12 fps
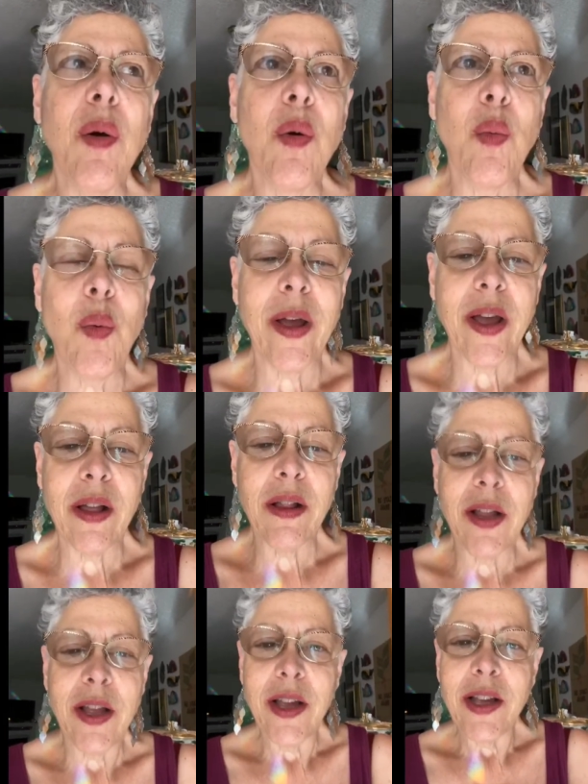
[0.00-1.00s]
Well,
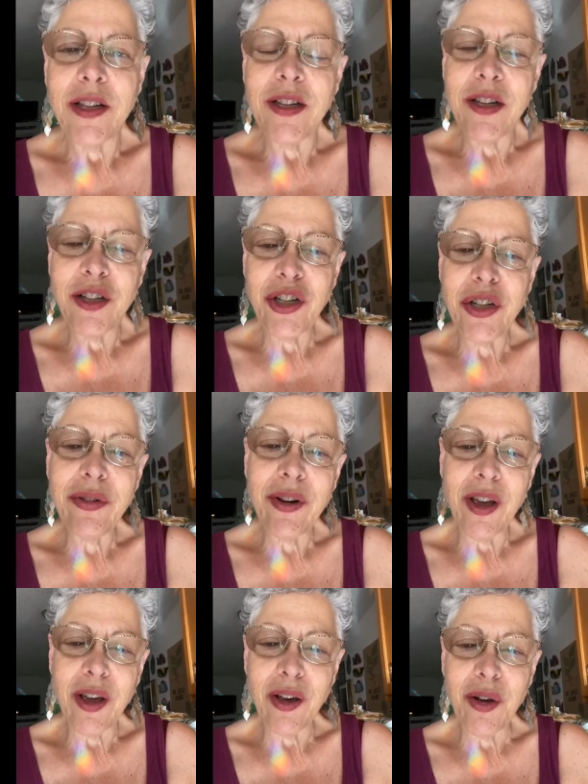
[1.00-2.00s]
did you
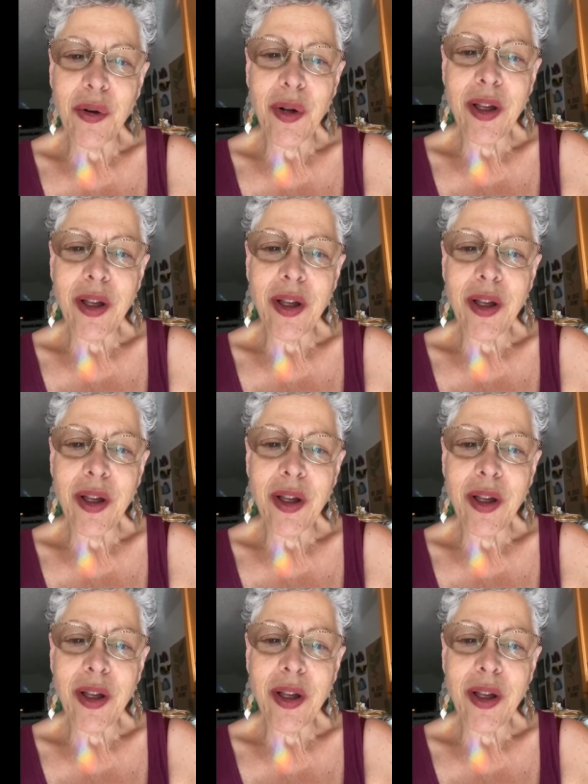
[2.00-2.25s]
know